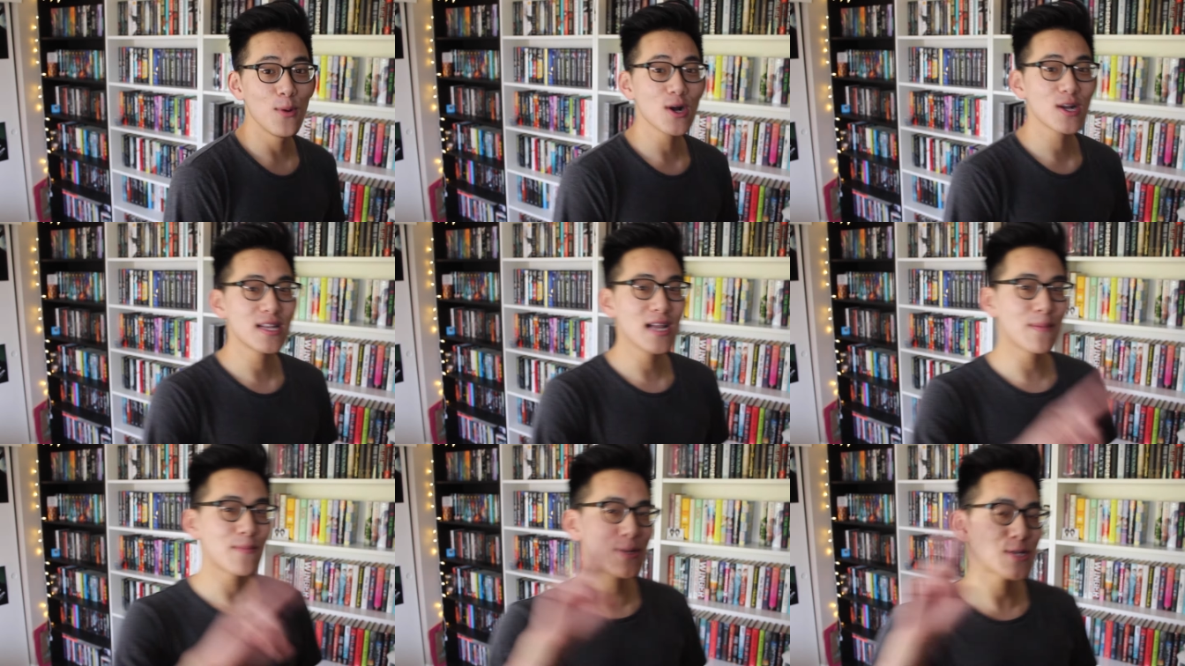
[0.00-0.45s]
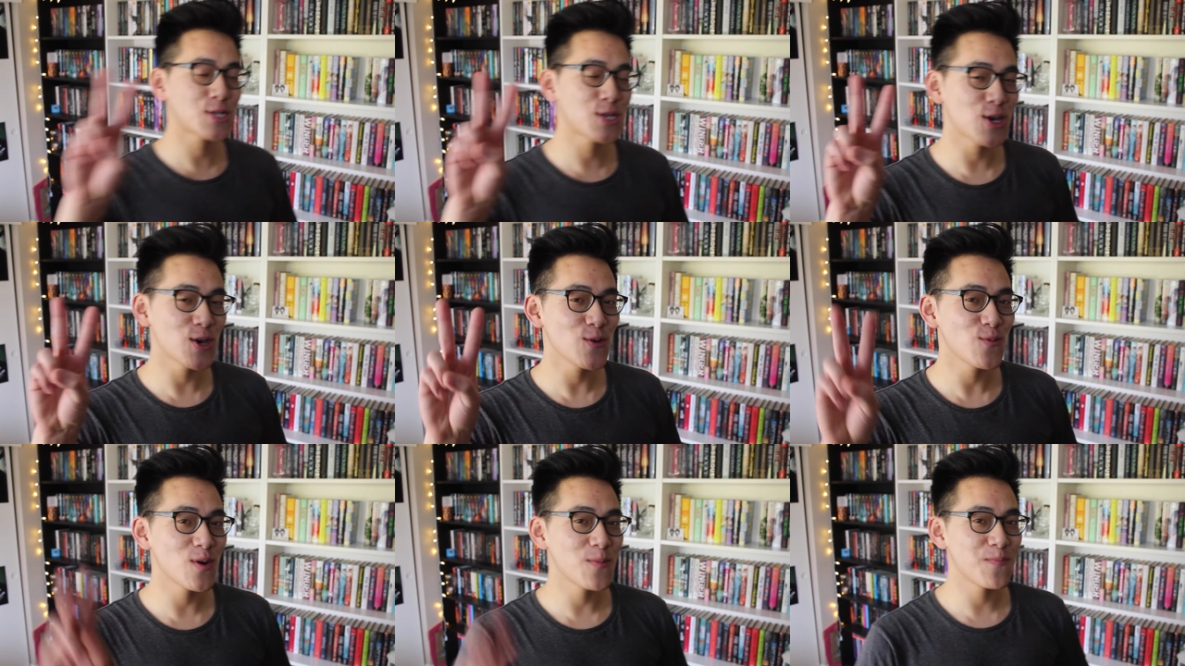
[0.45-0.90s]
Book number
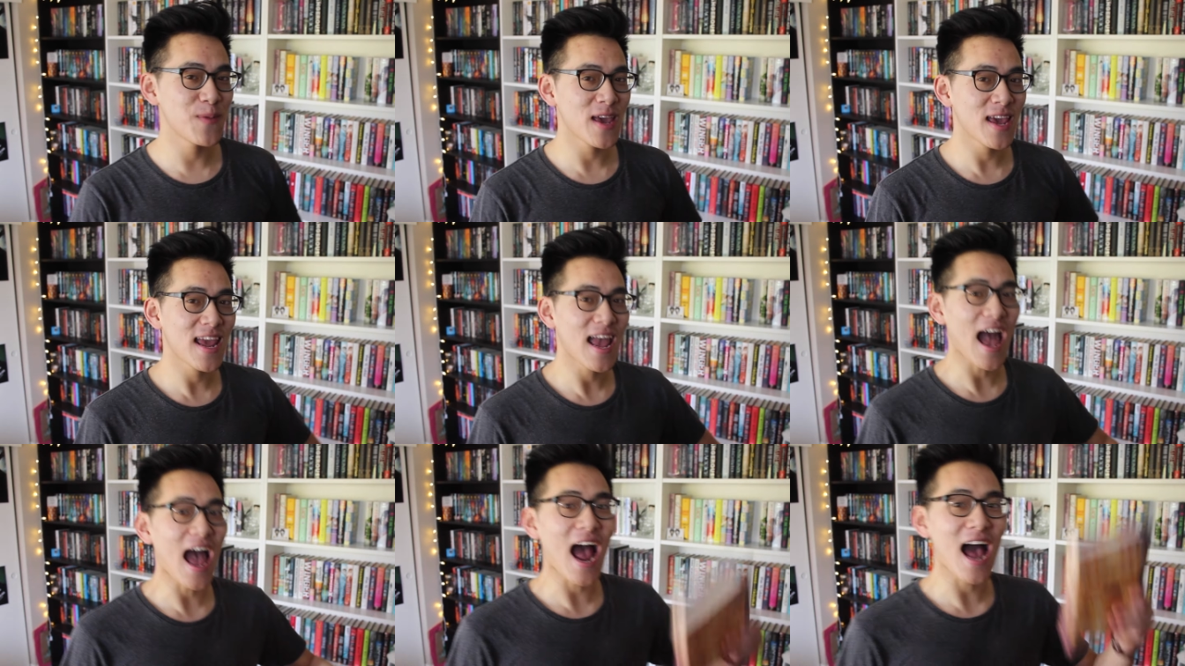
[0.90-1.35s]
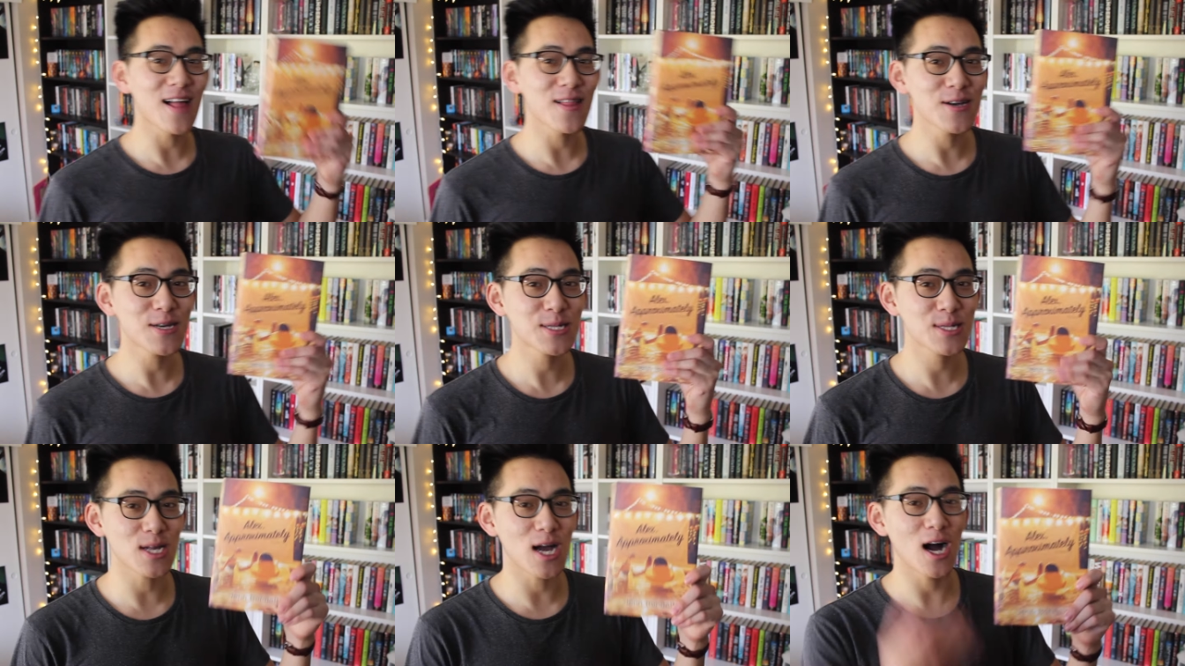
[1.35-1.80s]
two would be
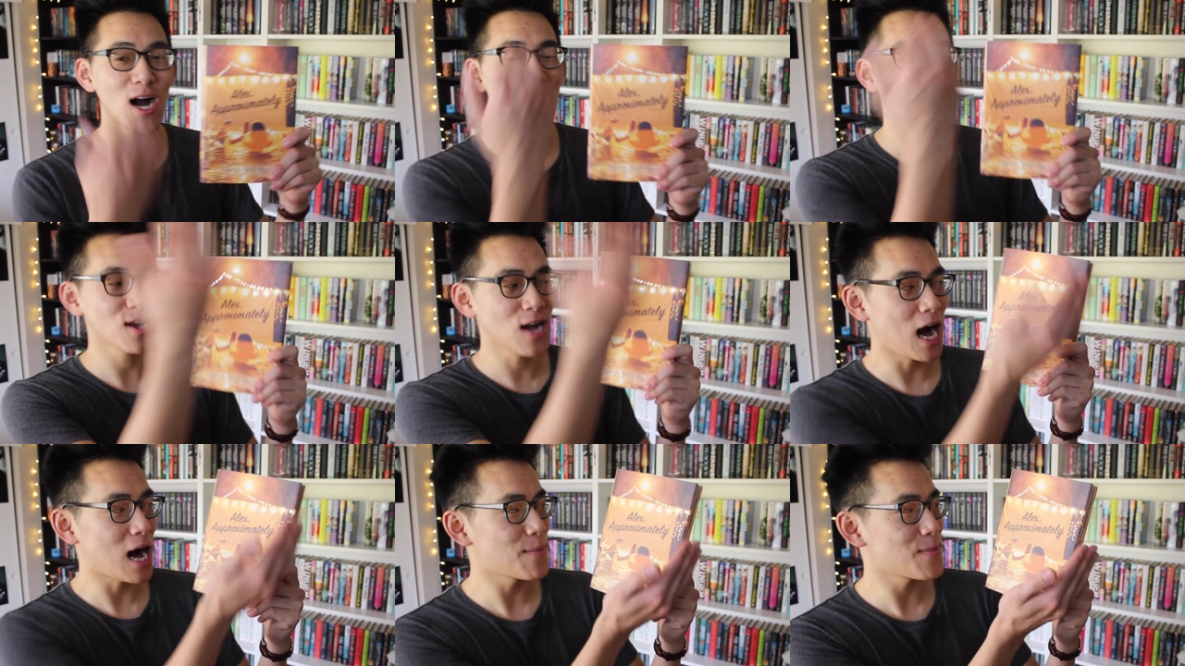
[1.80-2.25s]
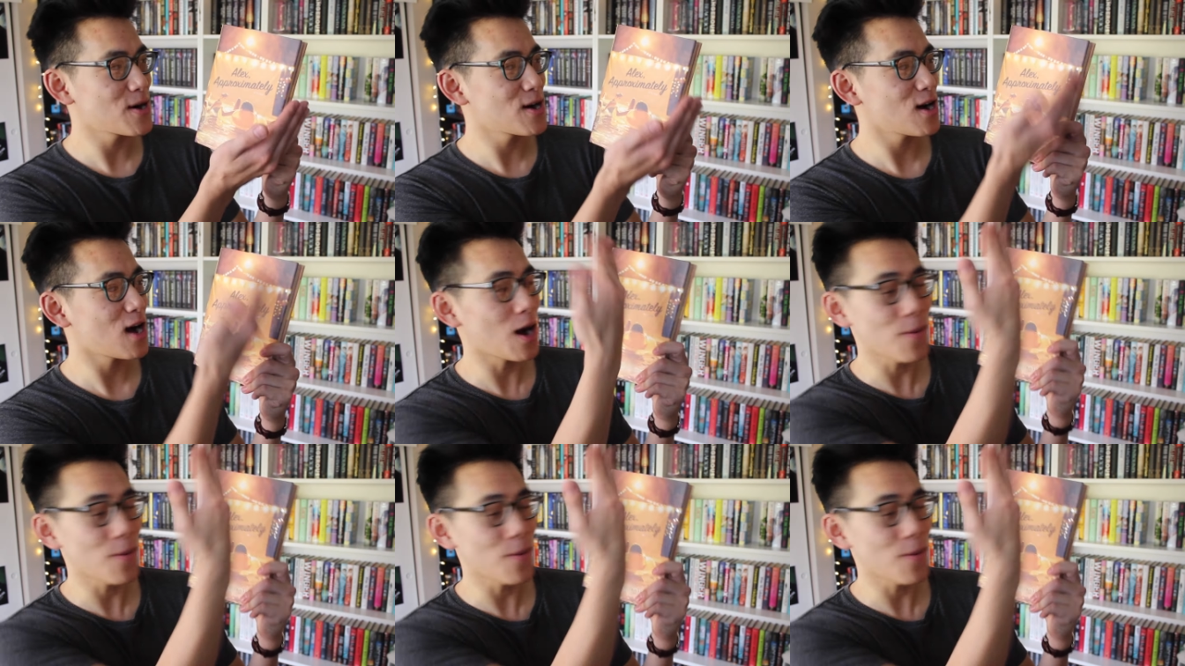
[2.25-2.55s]
Alex, comma,